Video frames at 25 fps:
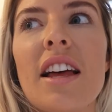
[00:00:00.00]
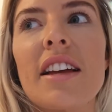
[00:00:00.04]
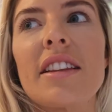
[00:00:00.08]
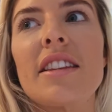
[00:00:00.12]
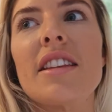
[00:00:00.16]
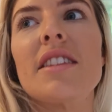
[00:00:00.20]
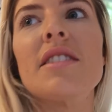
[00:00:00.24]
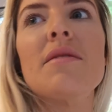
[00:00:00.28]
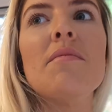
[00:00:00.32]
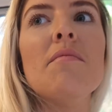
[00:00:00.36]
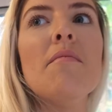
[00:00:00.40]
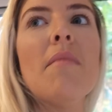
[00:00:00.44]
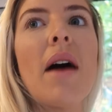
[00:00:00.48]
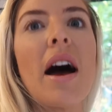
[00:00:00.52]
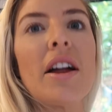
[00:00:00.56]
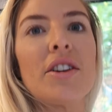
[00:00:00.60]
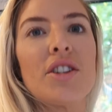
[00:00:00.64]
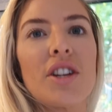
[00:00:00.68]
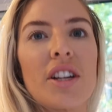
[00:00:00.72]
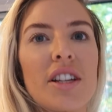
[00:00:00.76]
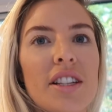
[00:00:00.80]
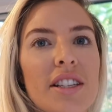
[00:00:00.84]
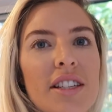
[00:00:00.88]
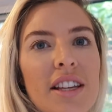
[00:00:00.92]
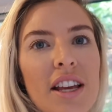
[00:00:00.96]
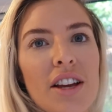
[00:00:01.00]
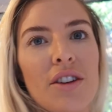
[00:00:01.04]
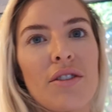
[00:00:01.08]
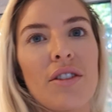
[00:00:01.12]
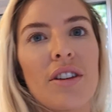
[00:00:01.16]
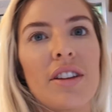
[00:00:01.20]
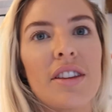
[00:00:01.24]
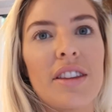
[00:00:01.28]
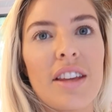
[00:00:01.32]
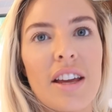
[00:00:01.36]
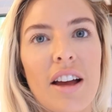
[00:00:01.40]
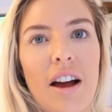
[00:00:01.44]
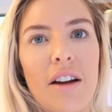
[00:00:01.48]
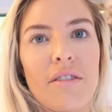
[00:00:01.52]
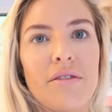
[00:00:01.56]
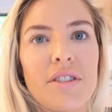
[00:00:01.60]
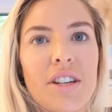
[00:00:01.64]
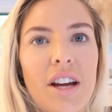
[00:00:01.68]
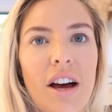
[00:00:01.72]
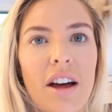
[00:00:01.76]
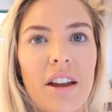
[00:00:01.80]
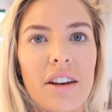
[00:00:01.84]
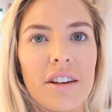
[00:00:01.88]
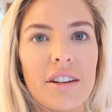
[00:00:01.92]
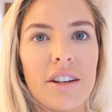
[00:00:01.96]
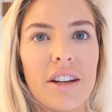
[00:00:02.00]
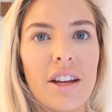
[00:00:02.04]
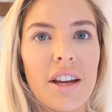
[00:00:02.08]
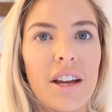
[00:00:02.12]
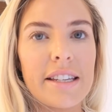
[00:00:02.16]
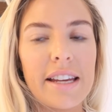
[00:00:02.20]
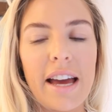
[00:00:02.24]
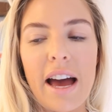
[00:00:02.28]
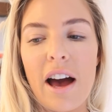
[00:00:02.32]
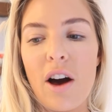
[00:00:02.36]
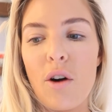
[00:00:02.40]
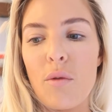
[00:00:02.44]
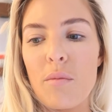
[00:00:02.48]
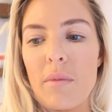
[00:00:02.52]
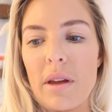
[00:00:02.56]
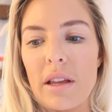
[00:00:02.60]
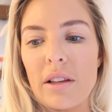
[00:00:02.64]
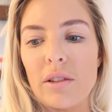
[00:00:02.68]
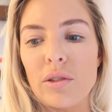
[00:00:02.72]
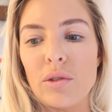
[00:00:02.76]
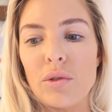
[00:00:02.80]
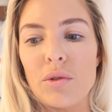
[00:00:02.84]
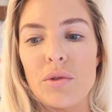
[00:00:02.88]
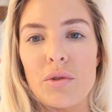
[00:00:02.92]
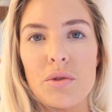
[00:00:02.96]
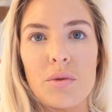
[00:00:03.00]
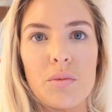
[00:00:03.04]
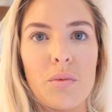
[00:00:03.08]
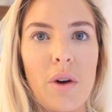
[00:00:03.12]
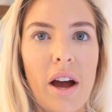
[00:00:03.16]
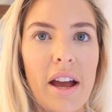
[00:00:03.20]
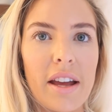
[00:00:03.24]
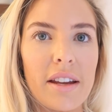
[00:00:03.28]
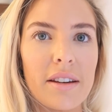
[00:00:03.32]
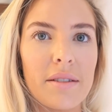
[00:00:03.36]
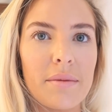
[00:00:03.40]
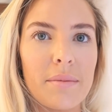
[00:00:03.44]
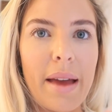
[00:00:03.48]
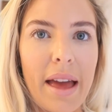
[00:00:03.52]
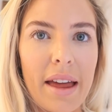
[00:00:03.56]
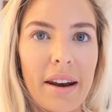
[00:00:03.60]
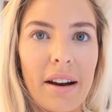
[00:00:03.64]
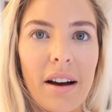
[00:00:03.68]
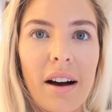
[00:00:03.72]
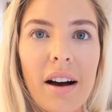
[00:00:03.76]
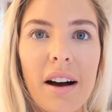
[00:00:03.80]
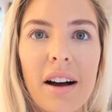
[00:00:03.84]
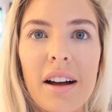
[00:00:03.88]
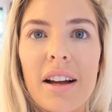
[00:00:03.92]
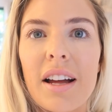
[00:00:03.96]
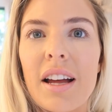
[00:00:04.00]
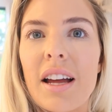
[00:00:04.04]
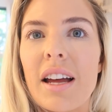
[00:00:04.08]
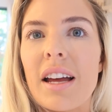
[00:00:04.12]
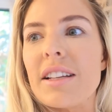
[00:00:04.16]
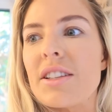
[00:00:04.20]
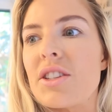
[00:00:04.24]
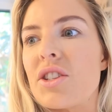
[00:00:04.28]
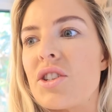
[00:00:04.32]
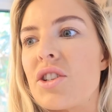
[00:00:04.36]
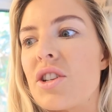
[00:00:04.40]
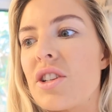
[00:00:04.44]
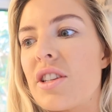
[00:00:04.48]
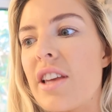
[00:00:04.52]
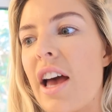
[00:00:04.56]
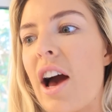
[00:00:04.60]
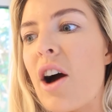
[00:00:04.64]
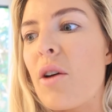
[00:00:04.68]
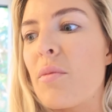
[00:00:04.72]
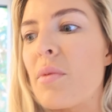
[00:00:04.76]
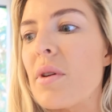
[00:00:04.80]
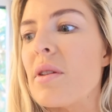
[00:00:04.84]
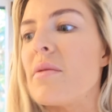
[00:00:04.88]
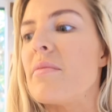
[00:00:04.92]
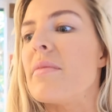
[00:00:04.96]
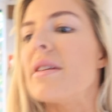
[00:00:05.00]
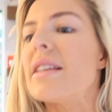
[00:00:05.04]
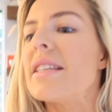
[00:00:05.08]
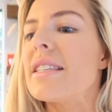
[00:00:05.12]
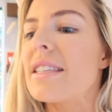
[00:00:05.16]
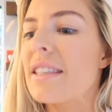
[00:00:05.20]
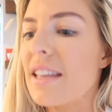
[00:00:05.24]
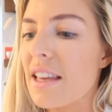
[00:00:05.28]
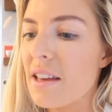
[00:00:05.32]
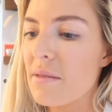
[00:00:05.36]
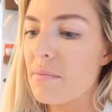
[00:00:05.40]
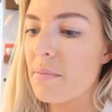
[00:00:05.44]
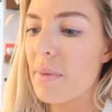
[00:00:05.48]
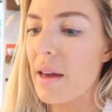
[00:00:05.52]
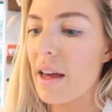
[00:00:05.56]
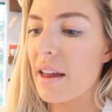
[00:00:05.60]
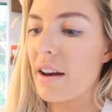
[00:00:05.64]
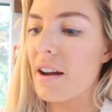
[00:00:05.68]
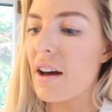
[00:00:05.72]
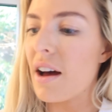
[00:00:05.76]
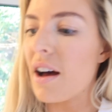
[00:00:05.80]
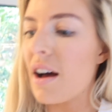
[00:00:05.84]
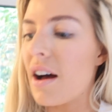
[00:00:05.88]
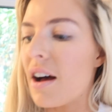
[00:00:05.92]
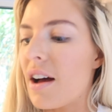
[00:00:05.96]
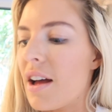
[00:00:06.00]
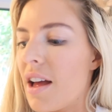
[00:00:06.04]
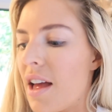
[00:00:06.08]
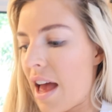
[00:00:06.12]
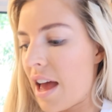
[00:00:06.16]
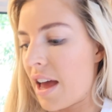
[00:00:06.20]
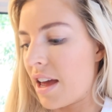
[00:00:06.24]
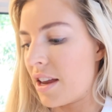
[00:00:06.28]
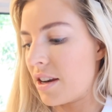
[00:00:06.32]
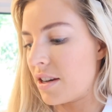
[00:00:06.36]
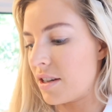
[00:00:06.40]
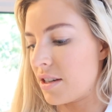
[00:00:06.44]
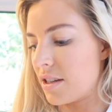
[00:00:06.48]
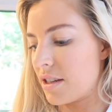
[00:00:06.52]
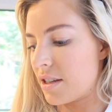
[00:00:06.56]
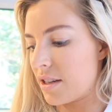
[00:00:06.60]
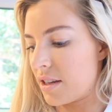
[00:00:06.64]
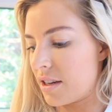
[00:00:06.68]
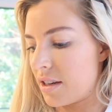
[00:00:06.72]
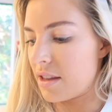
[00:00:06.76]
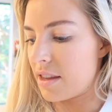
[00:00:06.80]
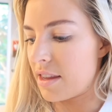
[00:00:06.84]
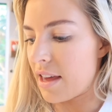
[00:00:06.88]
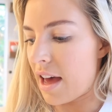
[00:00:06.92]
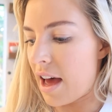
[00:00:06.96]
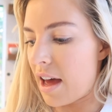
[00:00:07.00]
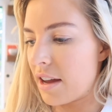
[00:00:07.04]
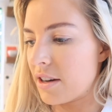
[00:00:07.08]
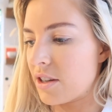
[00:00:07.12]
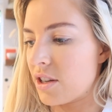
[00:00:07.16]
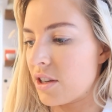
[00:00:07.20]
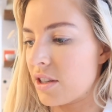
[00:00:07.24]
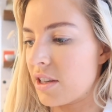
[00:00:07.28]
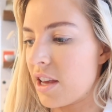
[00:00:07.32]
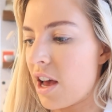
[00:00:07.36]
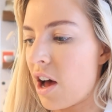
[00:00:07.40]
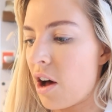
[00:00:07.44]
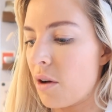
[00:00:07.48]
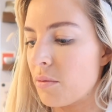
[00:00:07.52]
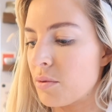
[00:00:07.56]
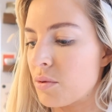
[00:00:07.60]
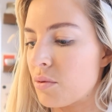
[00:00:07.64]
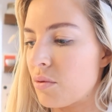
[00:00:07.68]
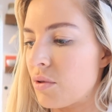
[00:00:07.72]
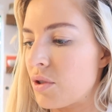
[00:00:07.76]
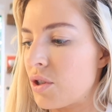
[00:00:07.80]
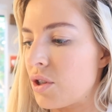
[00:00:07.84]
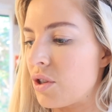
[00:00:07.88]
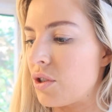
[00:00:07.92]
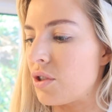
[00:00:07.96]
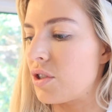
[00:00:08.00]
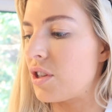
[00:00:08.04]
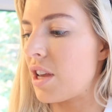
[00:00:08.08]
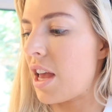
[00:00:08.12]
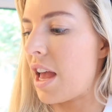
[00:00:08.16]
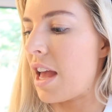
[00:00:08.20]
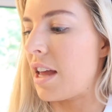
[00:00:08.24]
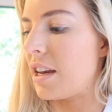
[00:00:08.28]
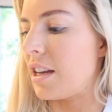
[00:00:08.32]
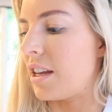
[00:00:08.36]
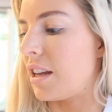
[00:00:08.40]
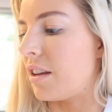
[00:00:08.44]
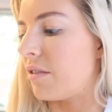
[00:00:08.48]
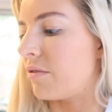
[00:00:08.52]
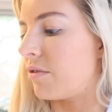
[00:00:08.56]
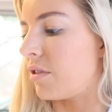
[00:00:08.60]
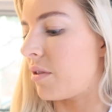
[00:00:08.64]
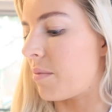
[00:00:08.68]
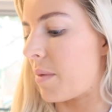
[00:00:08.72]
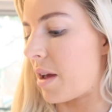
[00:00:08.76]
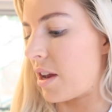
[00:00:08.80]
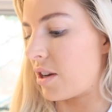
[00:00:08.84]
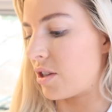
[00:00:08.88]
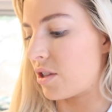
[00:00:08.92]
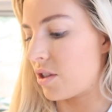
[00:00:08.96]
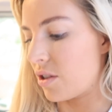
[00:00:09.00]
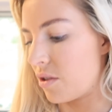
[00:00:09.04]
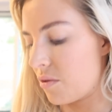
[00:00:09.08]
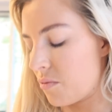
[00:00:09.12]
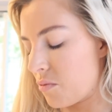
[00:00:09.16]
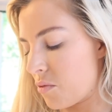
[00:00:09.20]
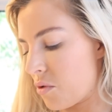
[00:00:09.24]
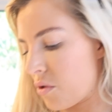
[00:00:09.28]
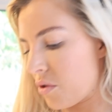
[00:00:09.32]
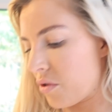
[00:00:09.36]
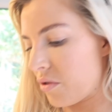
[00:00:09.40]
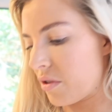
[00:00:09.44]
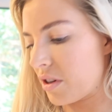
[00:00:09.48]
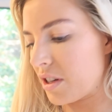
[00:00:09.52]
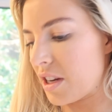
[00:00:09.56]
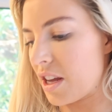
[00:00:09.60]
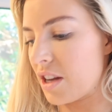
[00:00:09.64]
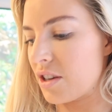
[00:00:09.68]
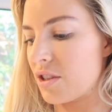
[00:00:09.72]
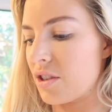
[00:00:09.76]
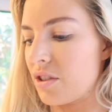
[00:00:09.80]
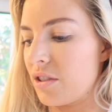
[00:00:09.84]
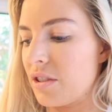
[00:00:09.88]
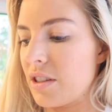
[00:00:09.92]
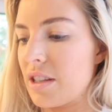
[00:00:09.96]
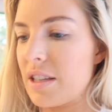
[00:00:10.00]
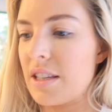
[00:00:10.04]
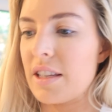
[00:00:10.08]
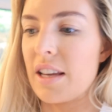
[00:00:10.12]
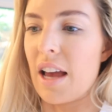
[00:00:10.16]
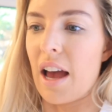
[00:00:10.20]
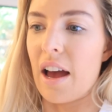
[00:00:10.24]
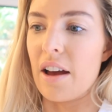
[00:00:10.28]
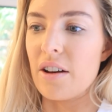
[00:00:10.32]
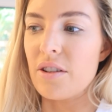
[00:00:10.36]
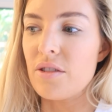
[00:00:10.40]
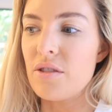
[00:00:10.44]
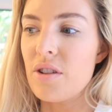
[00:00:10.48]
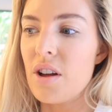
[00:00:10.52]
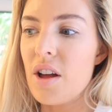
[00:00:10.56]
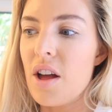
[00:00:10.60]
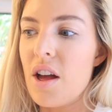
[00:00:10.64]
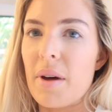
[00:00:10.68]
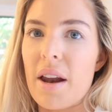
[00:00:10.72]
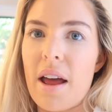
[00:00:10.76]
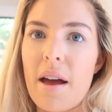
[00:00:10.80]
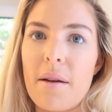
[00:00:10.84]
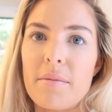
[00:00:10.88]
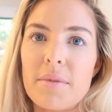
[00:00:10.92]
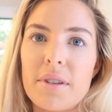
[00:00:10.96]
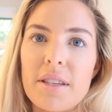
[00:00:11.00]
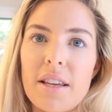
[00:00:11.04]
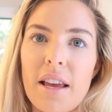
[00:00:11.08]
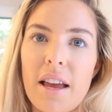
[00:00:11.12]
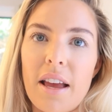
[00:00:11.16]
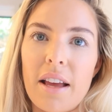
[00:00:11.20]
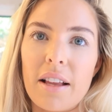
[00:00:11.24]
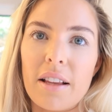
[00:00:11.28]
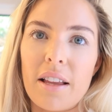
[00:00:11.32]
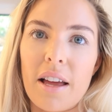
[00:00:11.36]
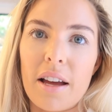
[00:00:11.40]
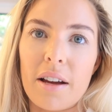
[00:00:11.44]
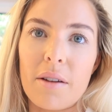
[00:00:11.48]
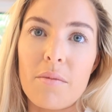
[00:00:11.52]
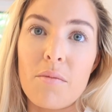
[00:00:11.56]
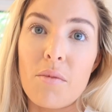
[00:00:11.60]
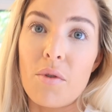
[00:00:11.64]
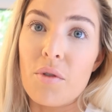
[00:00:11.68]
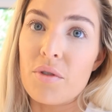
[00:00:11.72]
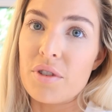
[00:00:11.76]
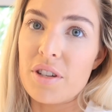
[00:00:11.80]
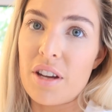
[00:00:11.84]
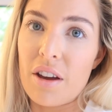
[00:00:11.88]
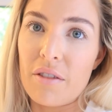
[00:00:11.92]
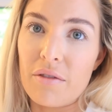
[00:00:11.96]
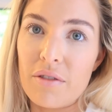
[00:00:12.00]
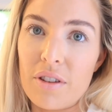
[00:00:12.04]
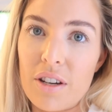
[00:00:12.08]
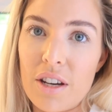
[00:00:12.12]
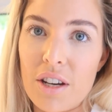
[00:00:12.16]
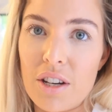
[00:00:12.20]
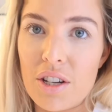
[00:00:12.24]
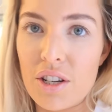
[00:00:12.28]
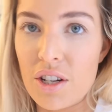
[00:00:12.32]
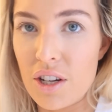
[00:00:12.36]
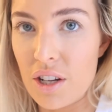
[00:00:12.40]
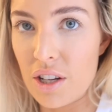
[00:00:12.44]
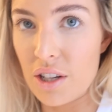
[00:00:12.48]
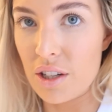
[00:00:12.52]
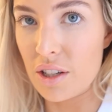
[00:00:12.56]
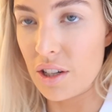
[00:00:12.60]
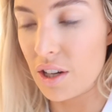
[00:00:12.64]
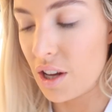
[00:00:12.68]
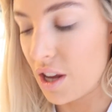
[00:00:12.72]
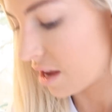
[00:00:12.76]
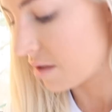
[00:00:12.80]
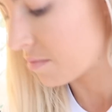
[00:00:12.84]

like this magic secret thing I've done to help me lose weight better. It's just helping me sleep better, and that just helps reduce any inflammation and water retention on the scale. But I am seeing like more definition